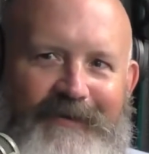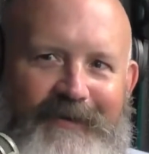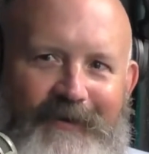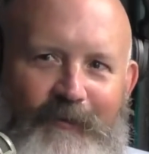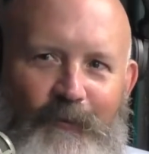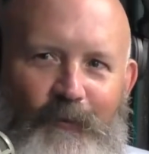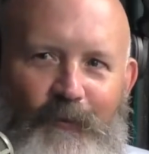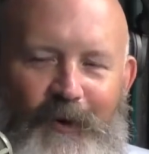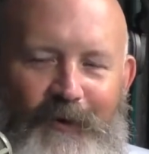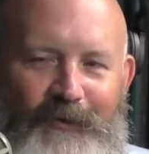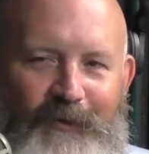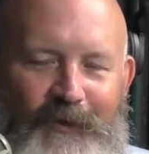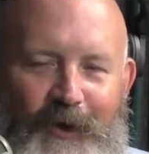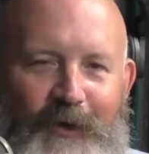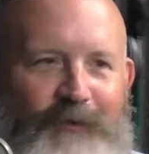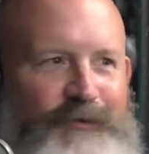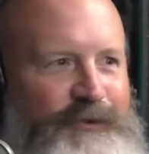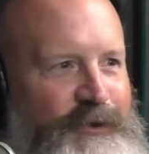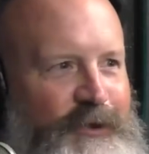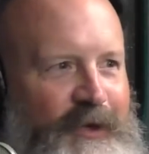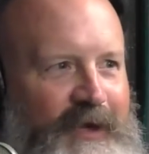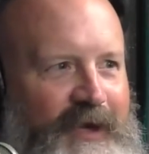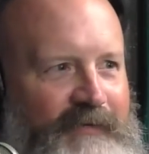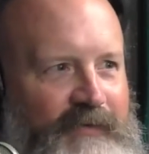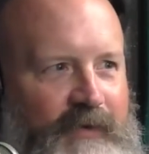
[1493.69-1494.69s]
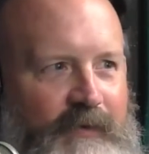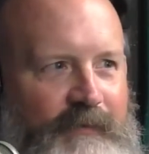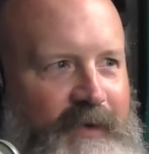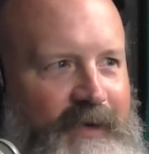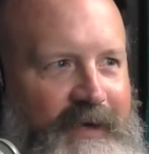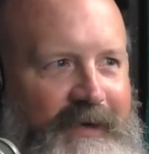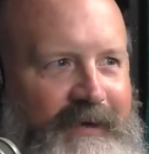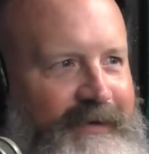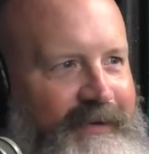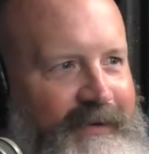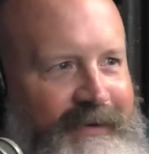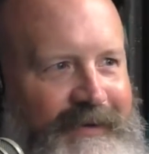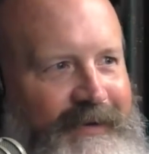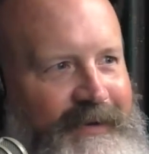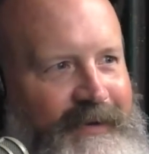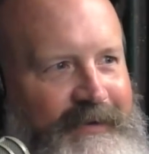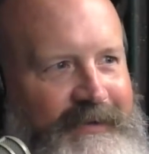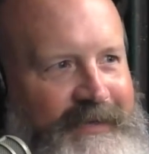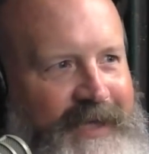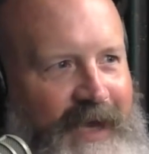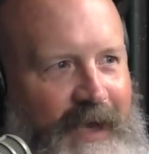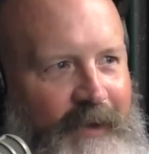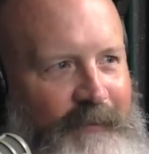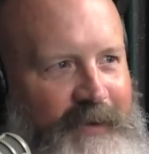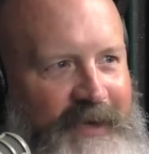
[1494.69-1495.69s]
What the notes you're giving me
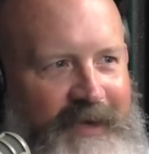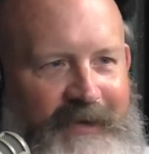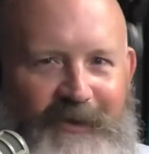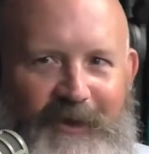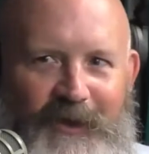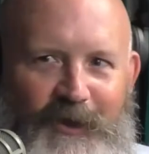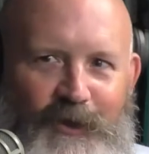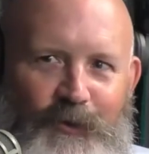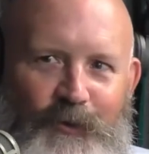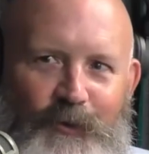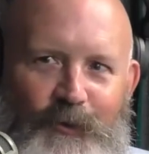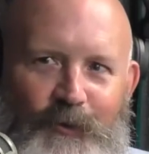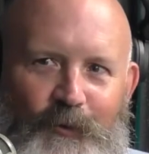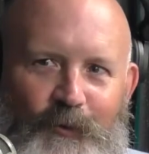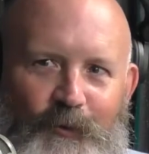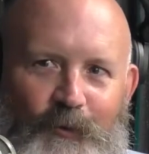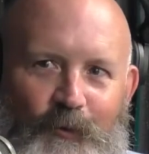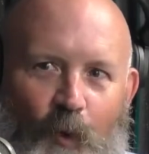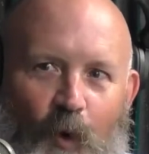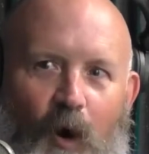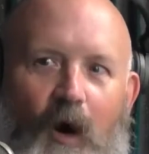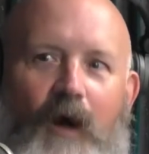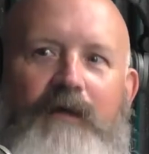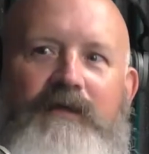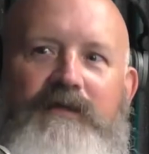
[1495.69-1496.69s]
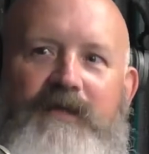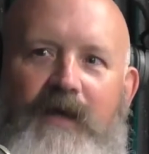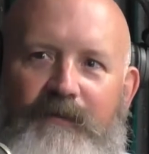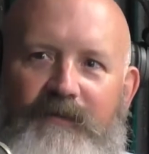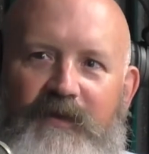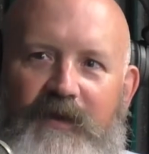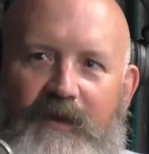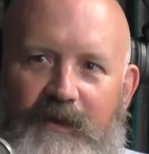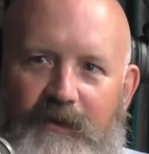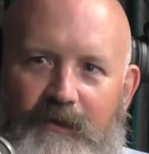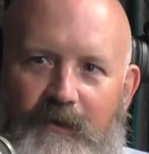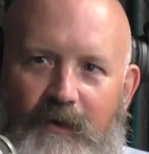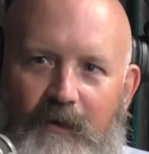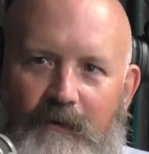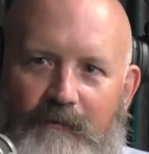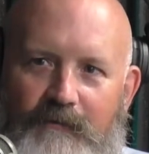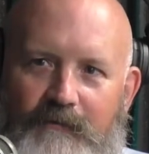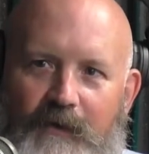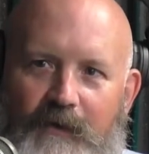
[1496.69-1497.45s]
tell me that you want something you don't